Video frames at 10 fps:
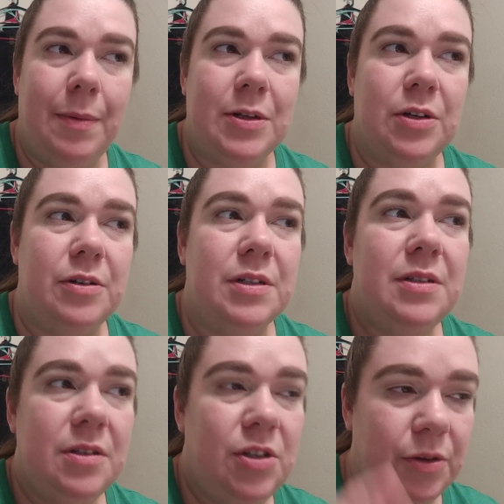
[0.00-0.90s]
brush orders,
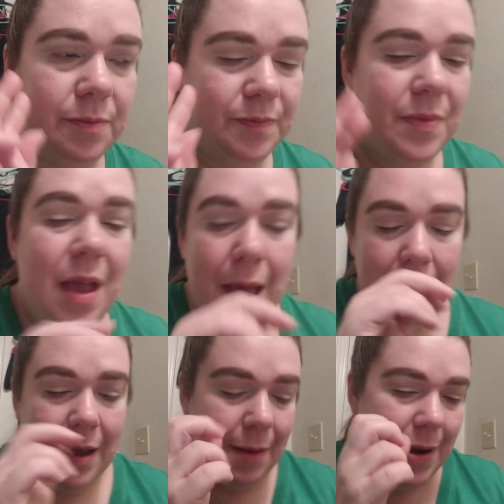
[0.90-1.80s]
2,
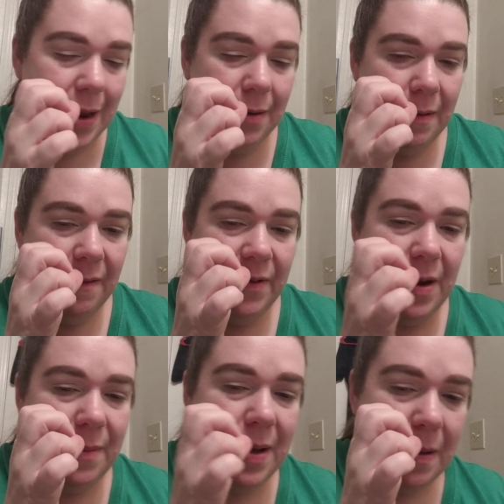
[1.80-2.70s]
coming in
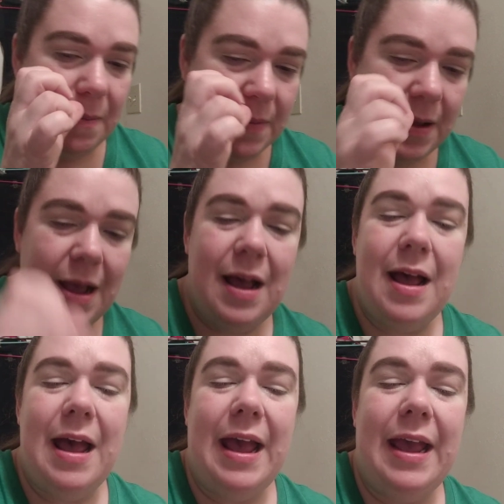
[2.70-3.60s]
from
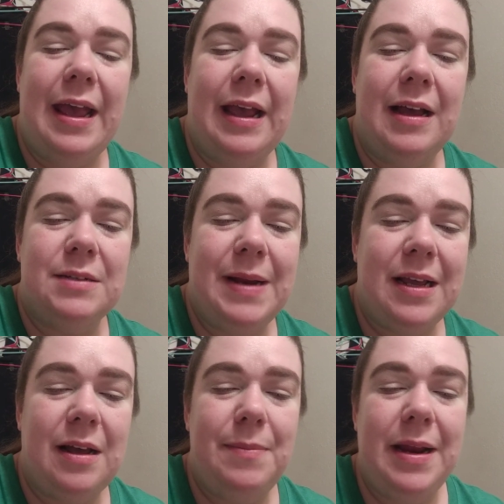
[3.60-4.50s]
a cosmetic
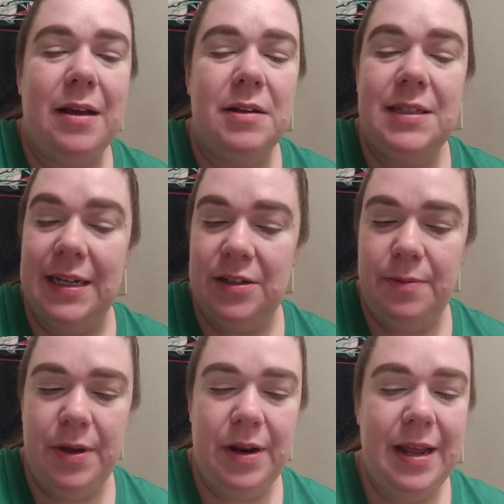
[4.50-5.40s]
company called Center
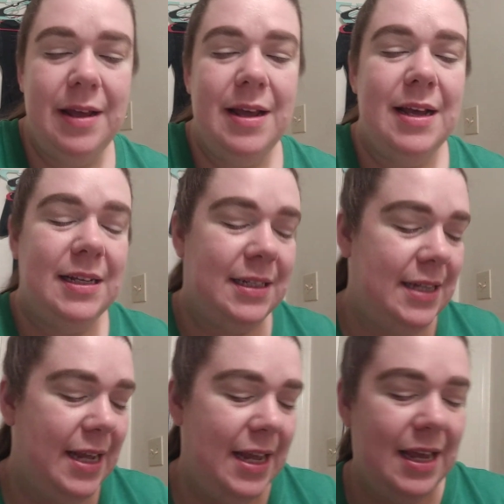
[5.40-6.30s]
Beauty,
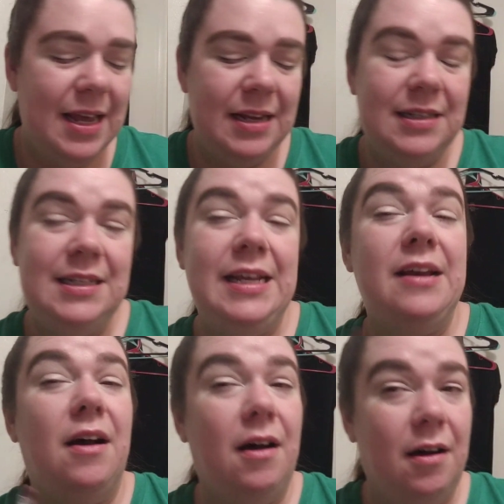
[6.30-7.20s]

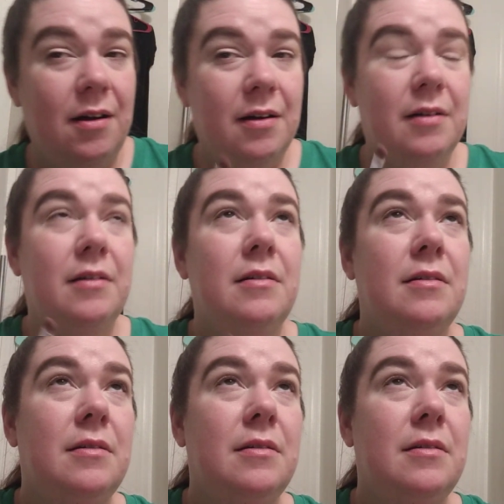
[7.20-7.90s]
CENTR.